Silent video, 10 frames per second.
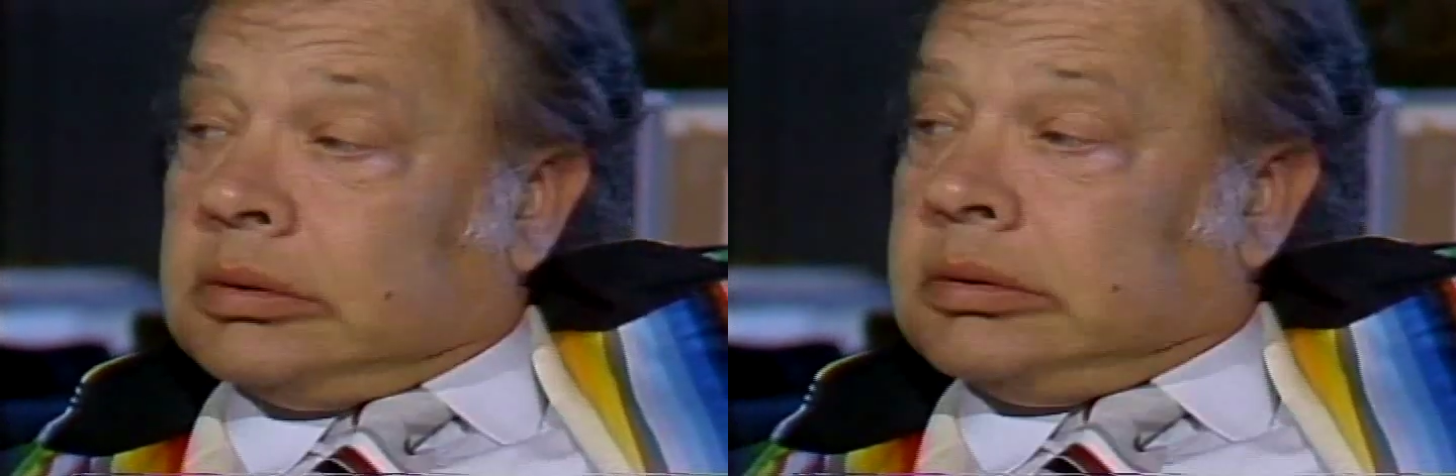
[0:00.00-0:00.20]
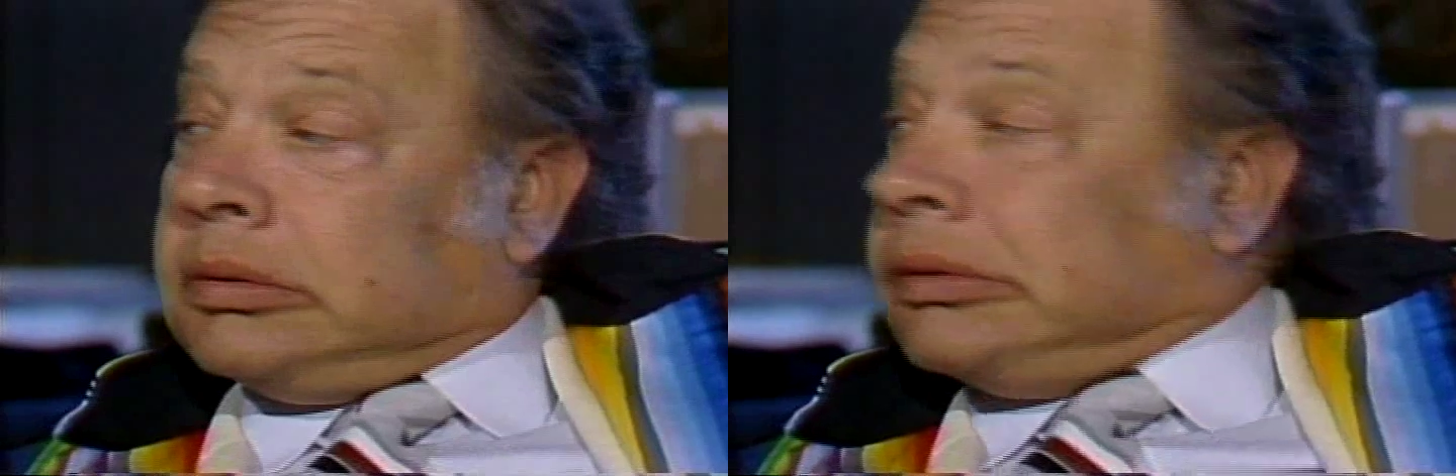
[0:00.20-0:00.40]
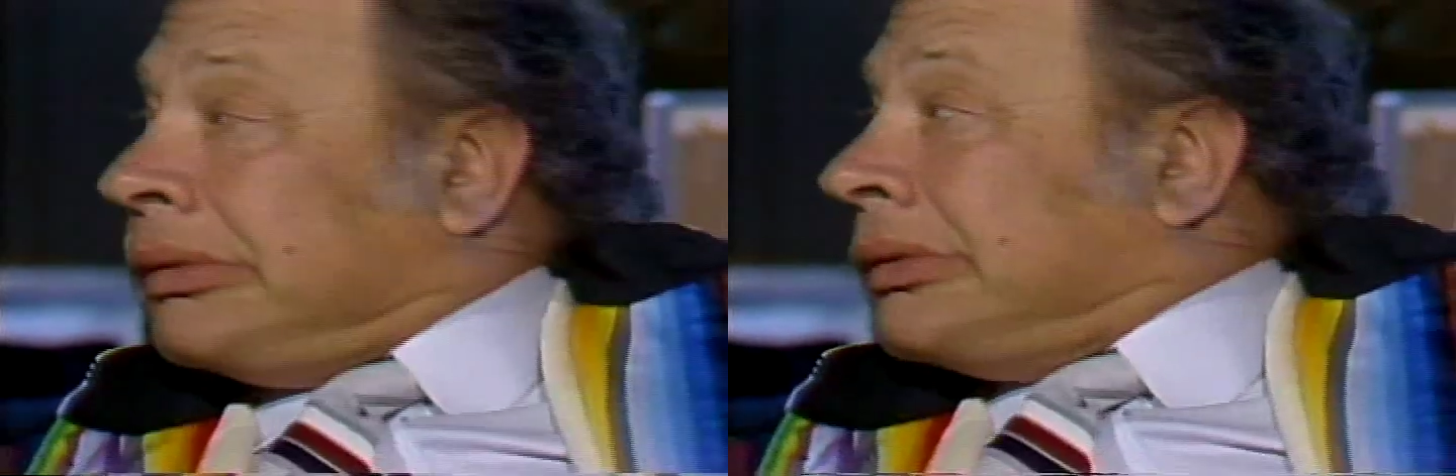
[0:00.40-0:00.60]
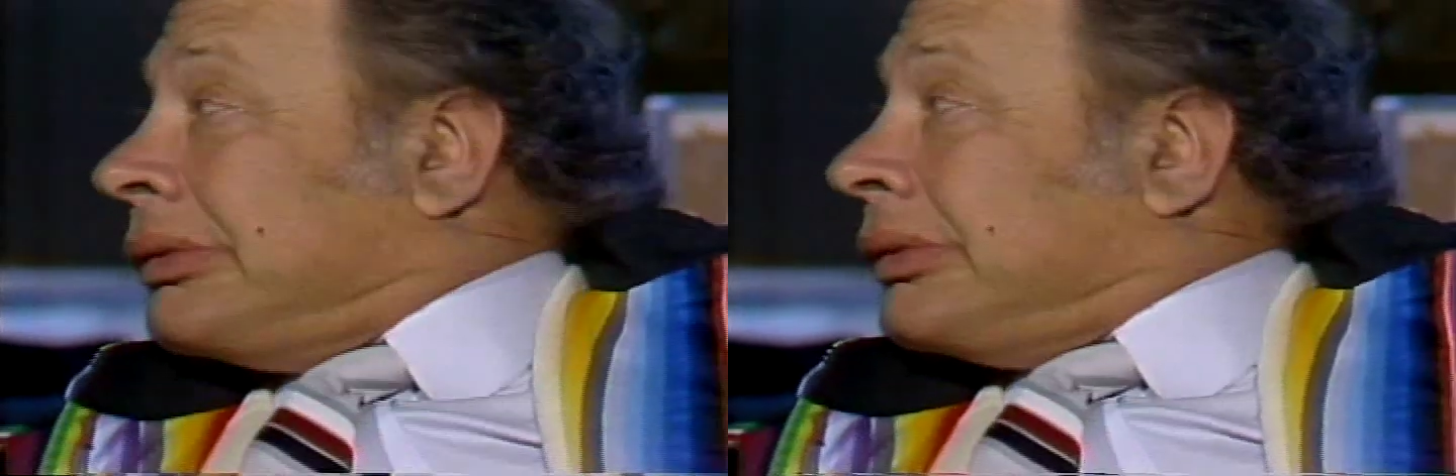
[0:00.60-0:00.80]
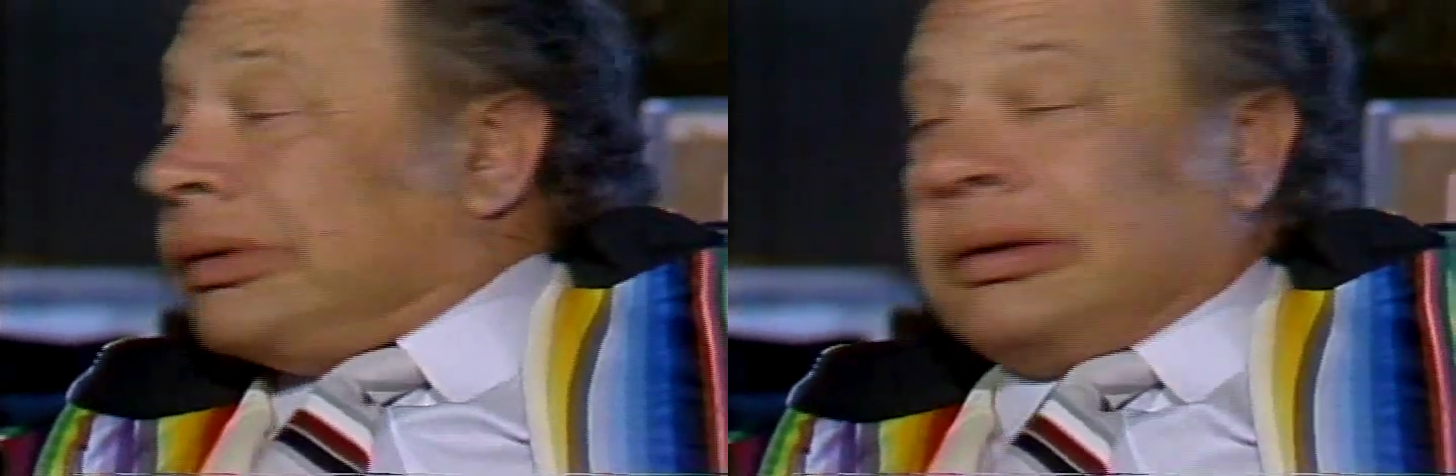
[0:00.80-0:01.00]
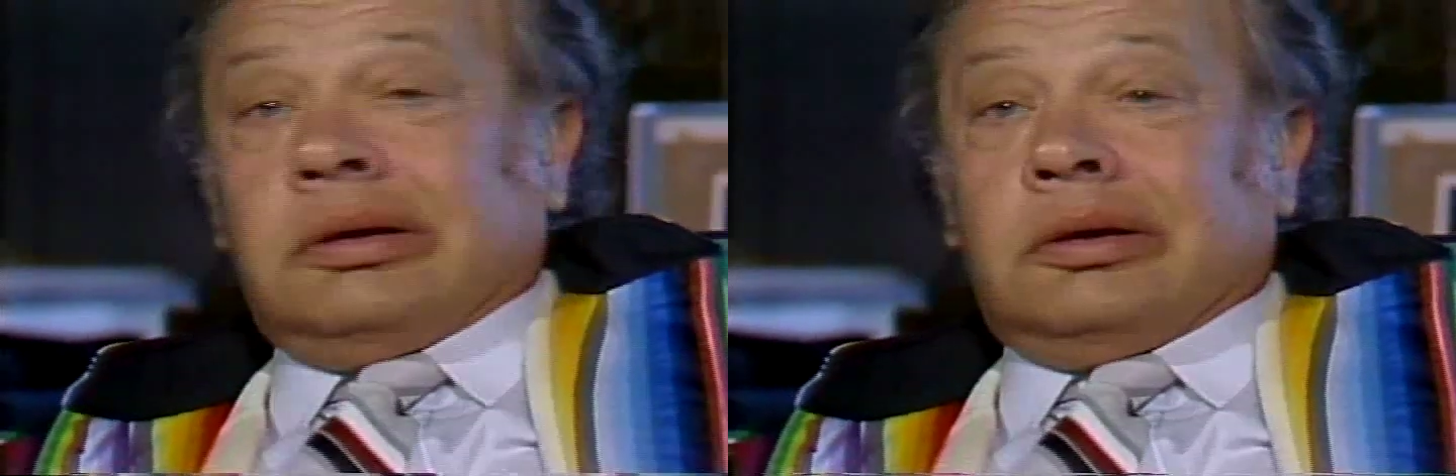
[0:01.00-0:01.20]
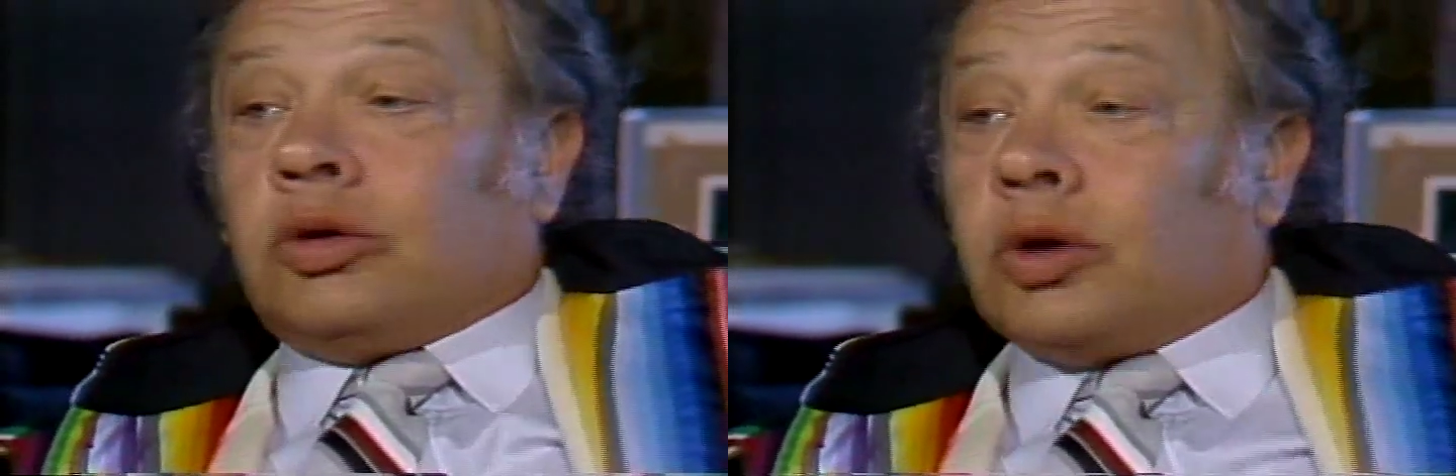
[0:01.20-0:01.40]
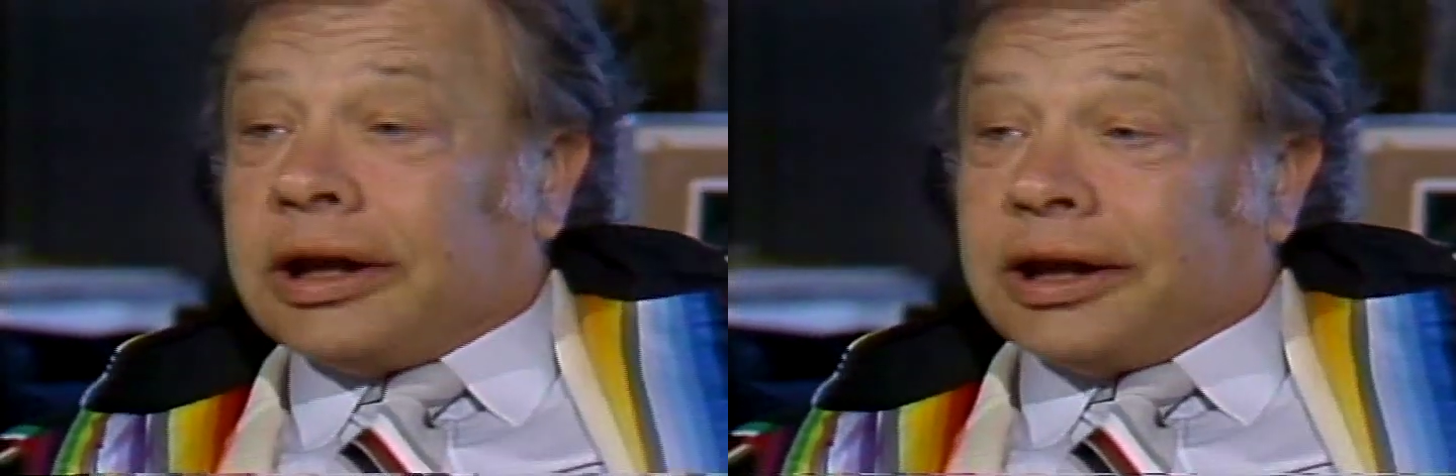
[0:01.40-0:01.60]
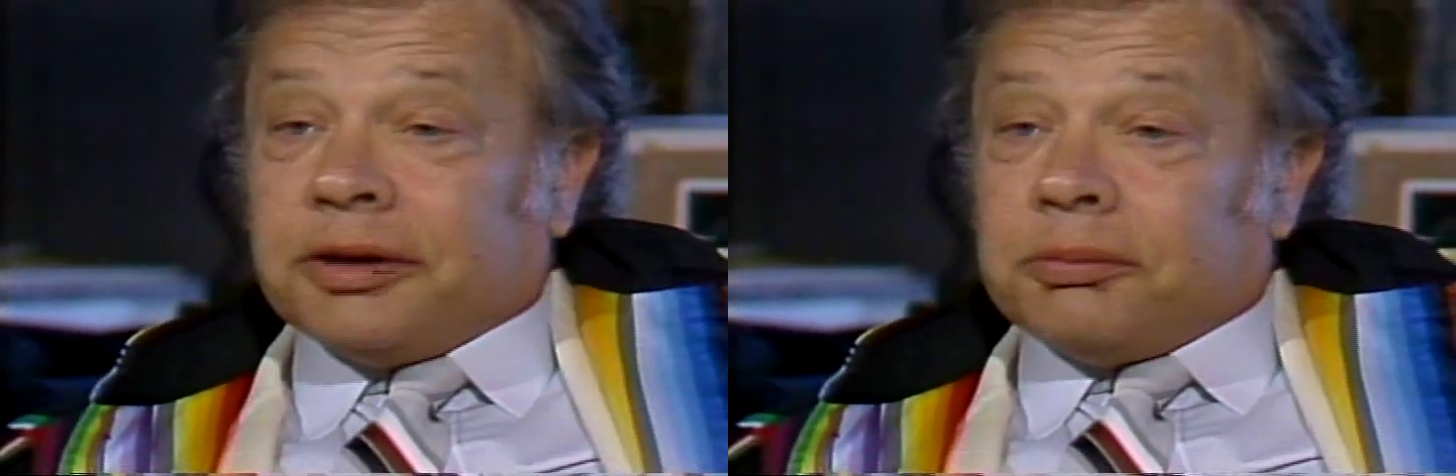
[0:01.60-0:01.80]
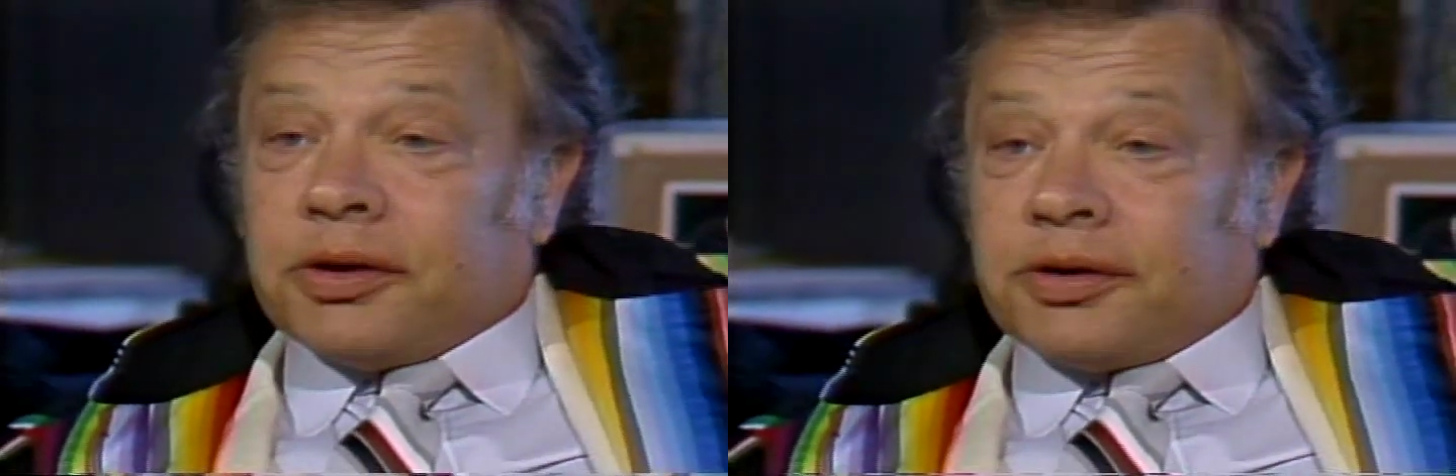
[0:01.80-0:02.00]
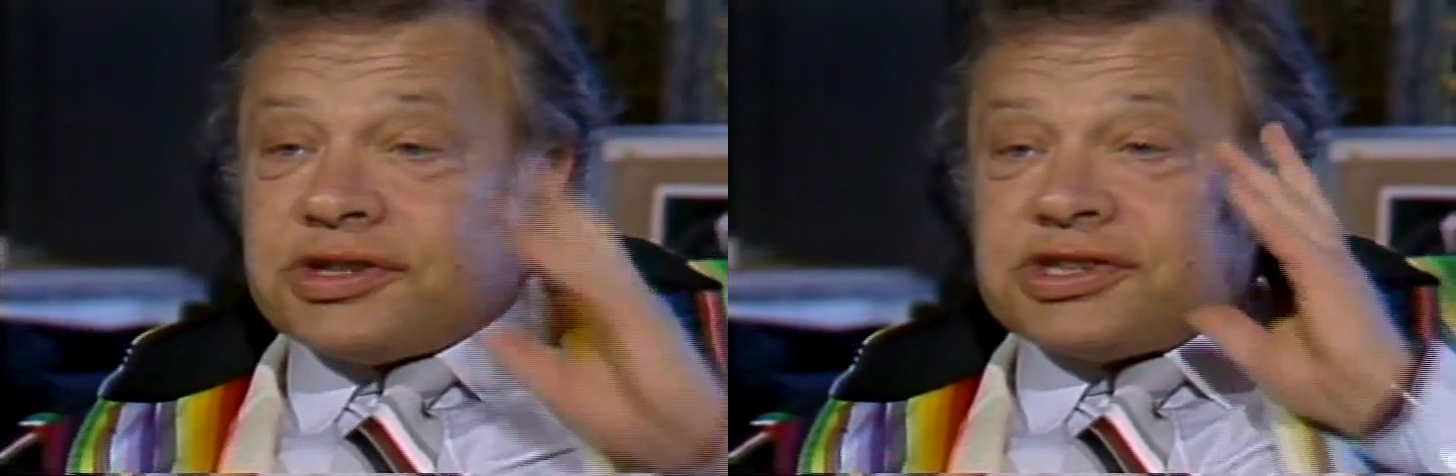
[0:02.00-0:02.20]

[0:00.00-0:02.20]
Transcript: looking in the mirror,